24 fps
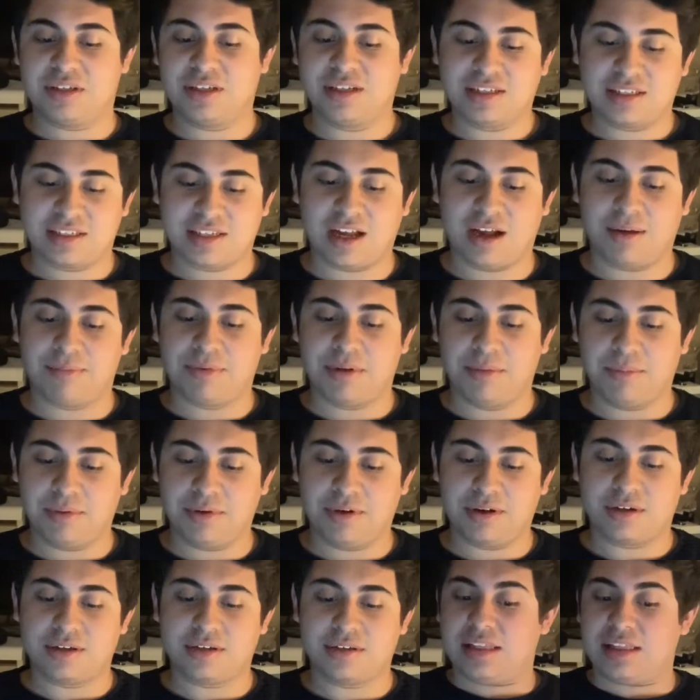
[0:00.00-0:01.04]
gonna stop the
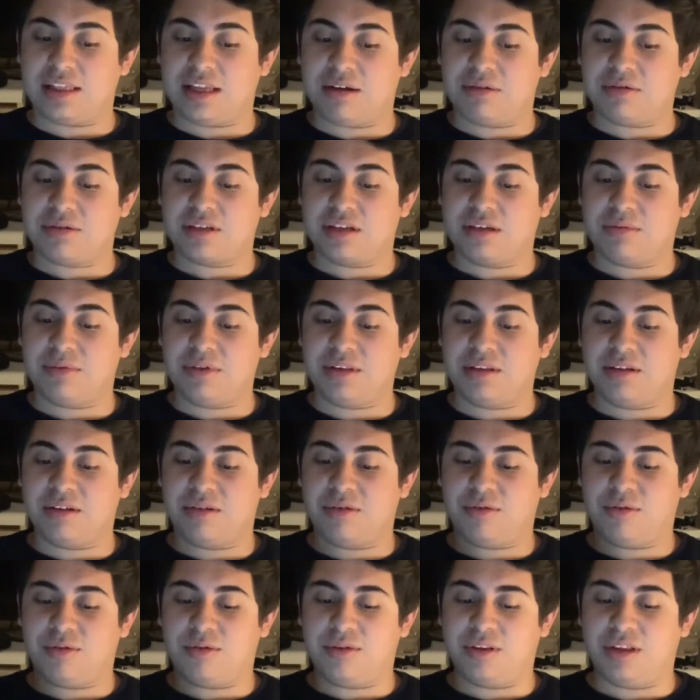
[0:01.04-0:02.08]
book. That was gonna be the
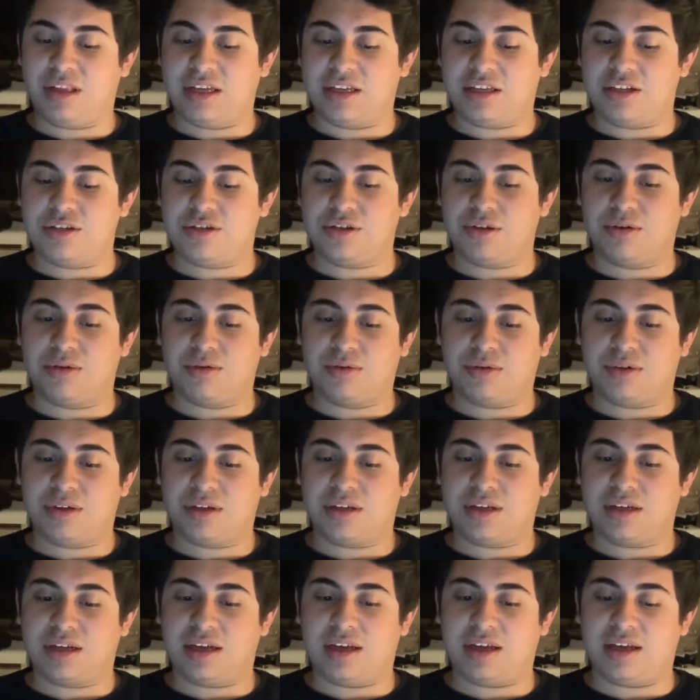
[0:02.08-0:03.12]
whole like joke,
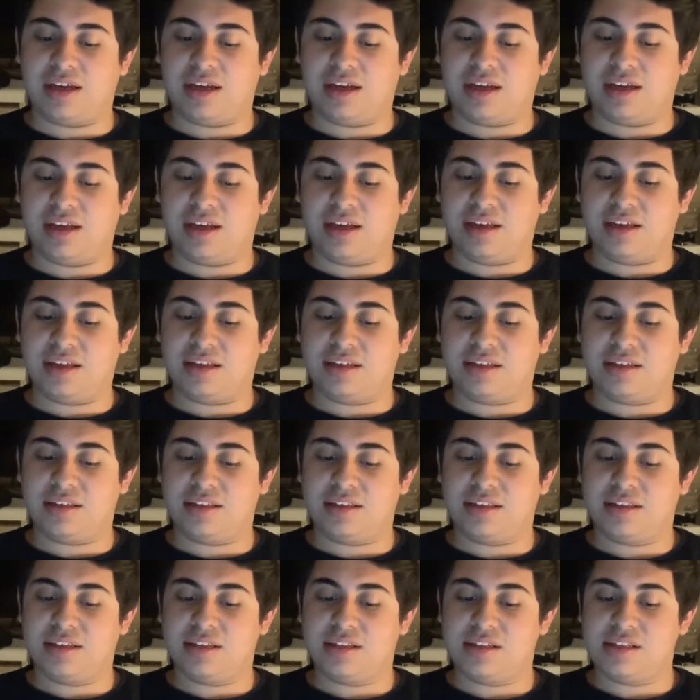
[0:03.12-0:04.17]
and
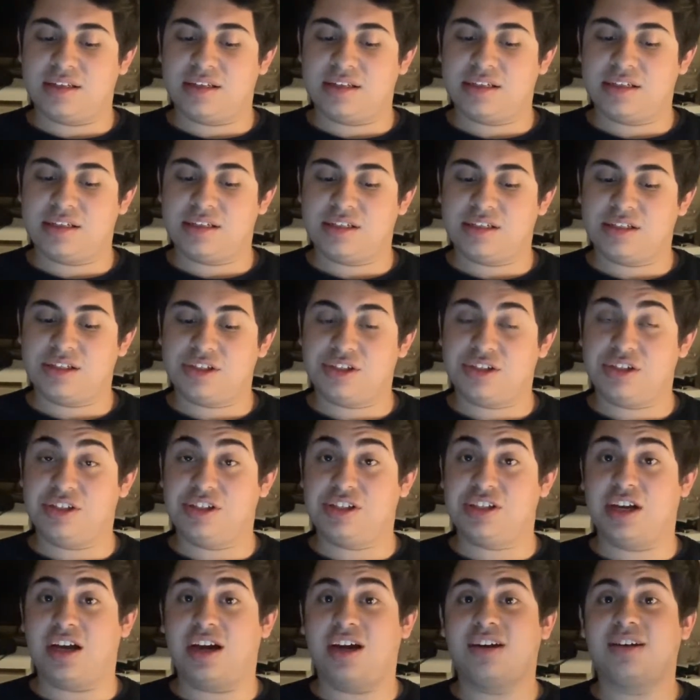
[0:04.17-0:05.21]
she
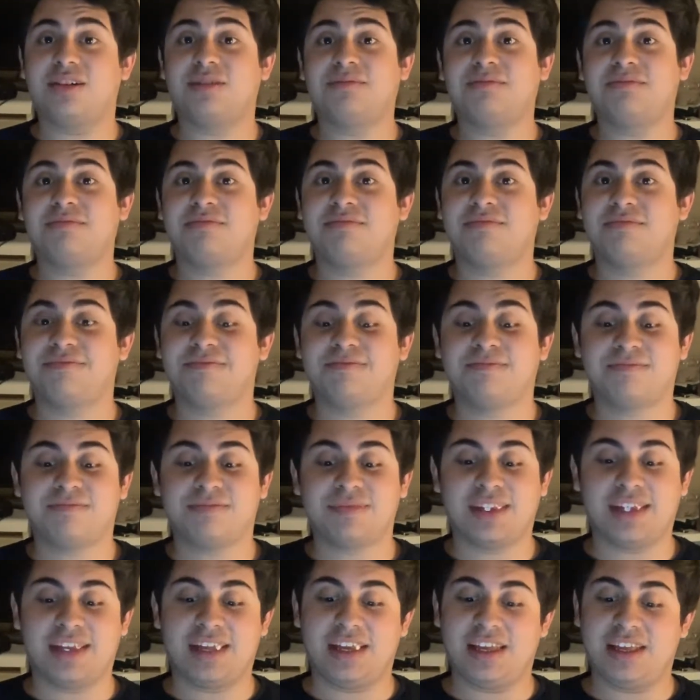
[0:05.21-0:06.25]
shot him,
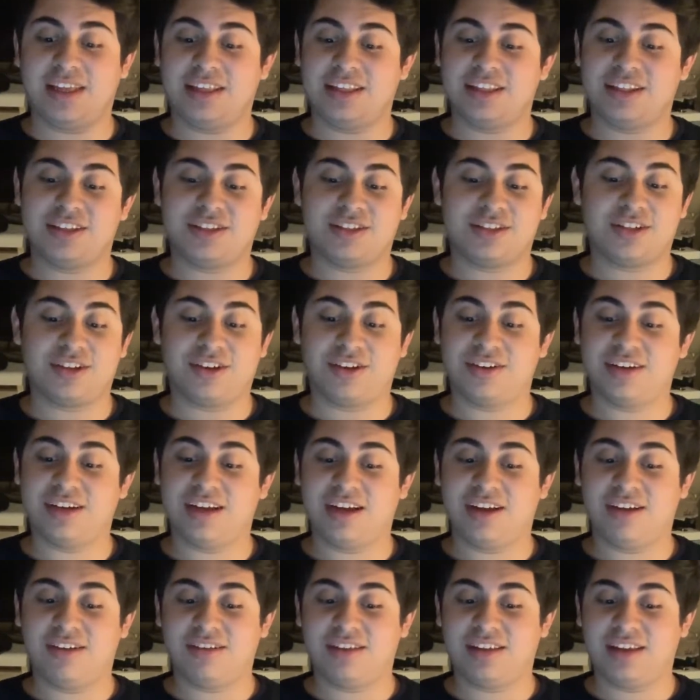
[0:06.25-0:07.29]
and turned
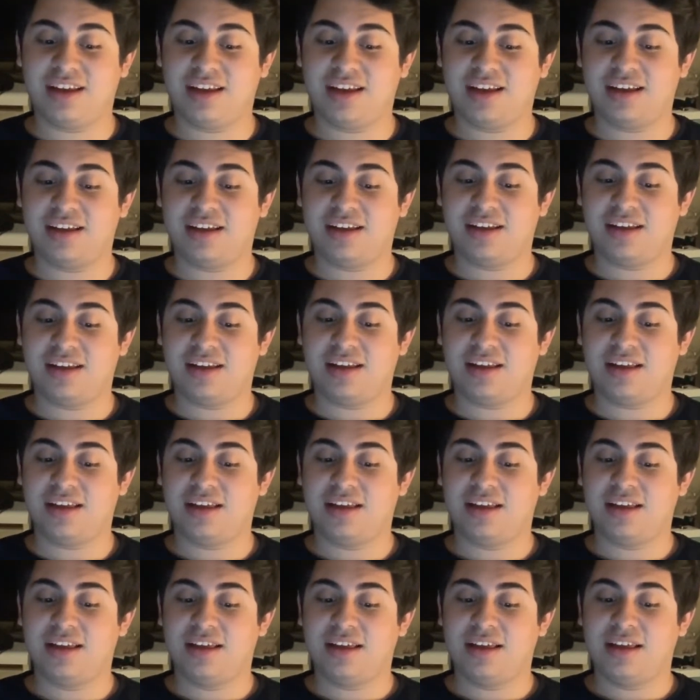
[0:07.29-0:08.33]
out that
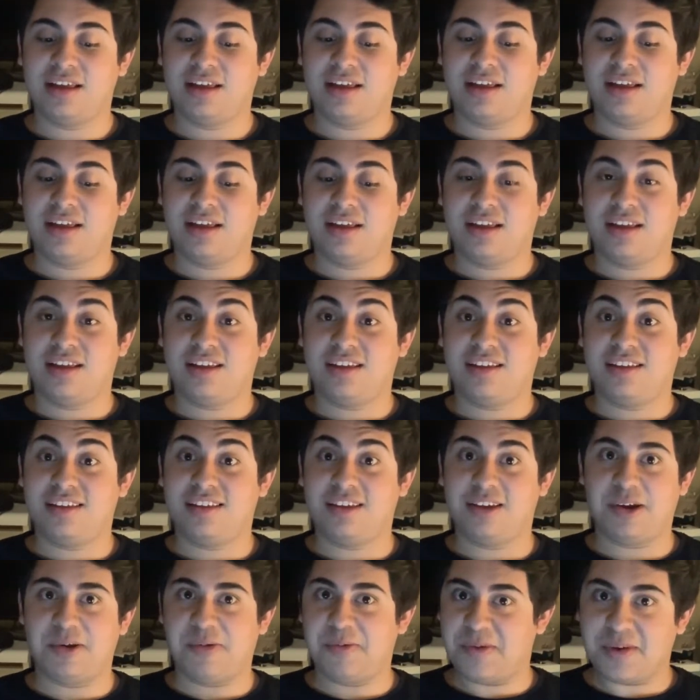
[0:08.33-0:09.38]

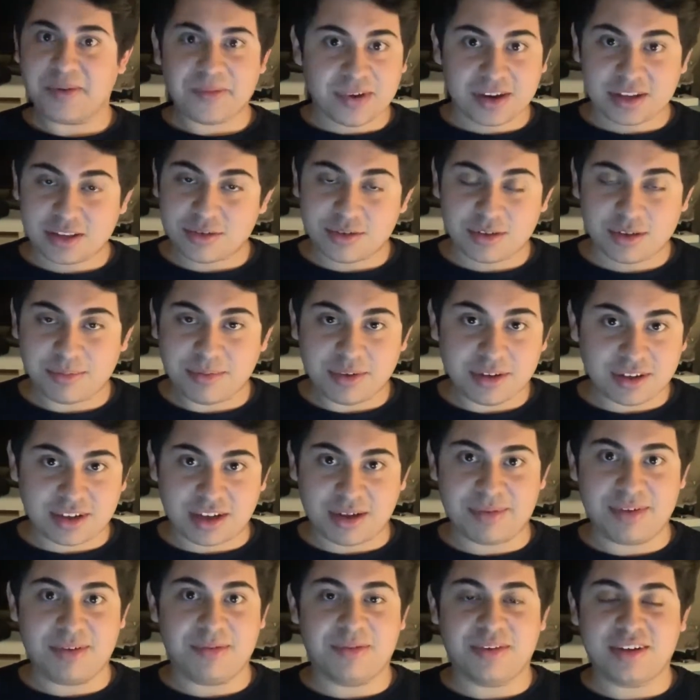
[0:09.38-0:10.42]
it went right through the book. I
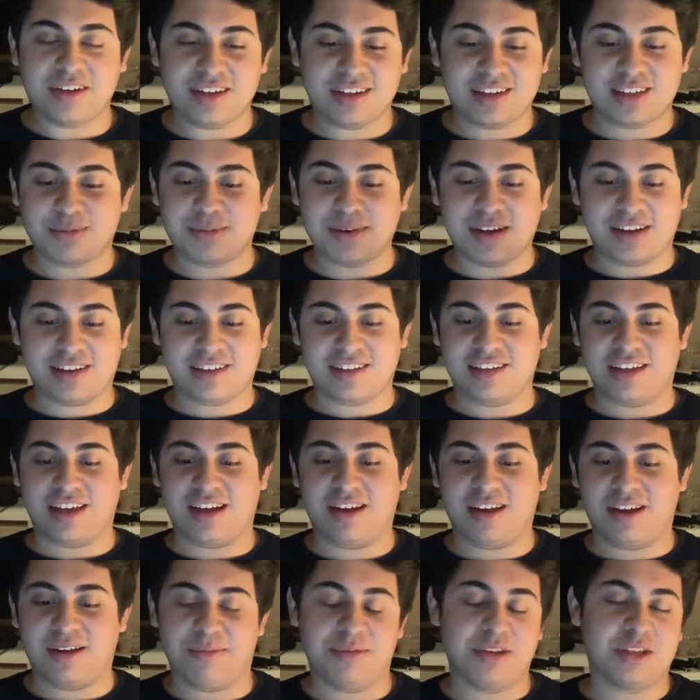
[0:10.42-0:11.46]
mean, what do you expect?
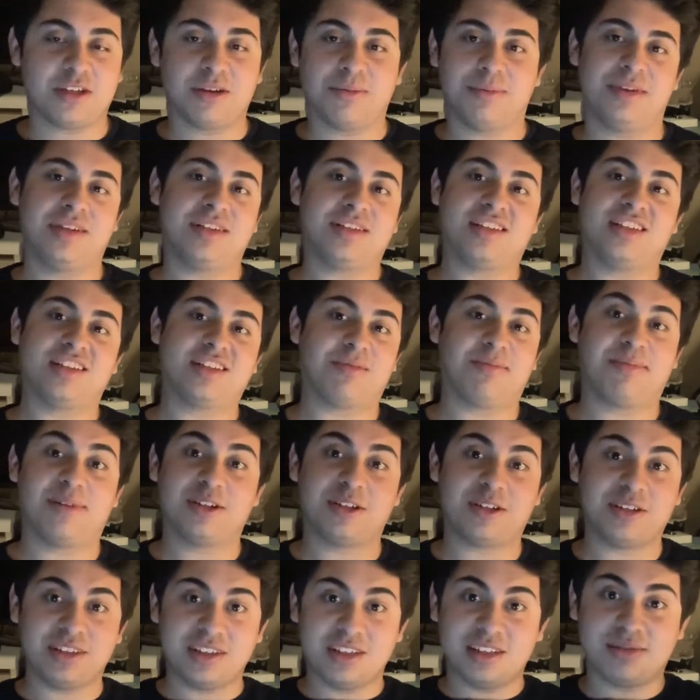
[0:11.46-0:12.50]
Mr. Beast does a
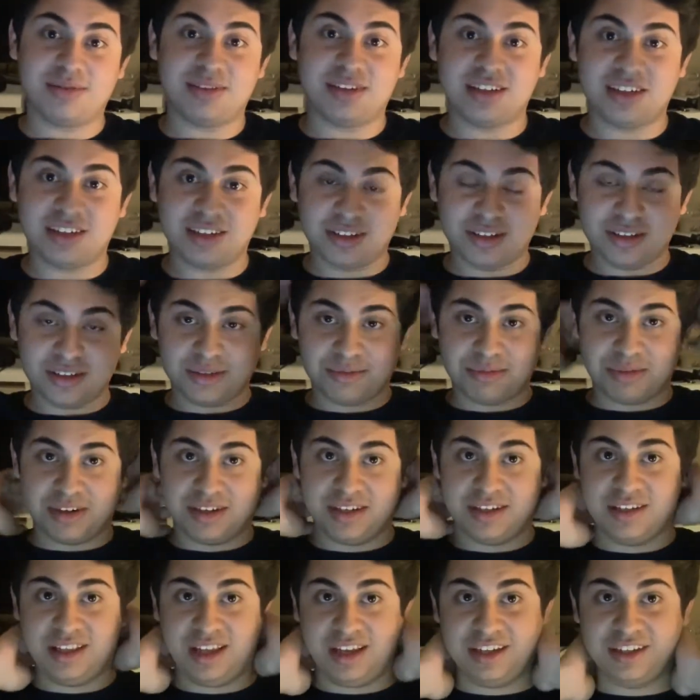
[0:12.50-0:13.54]
bunch of these videos where
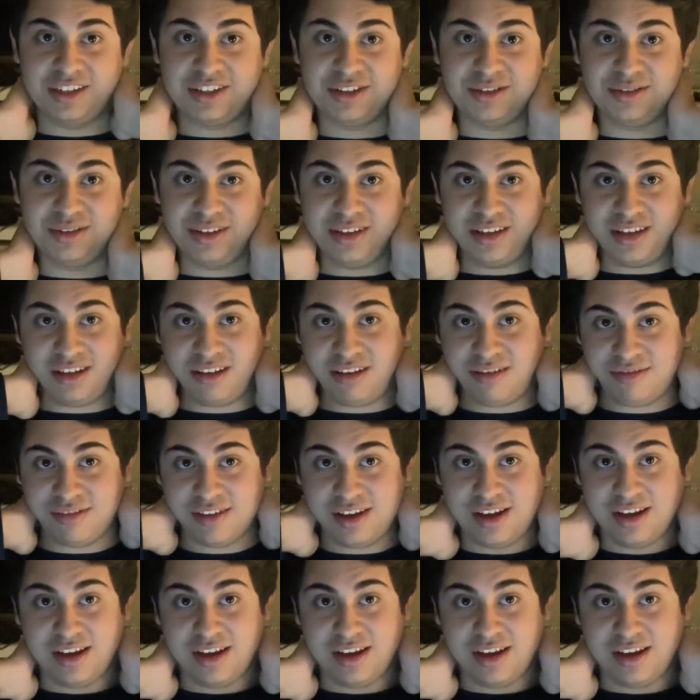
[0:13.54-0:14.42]
he like shoots stuff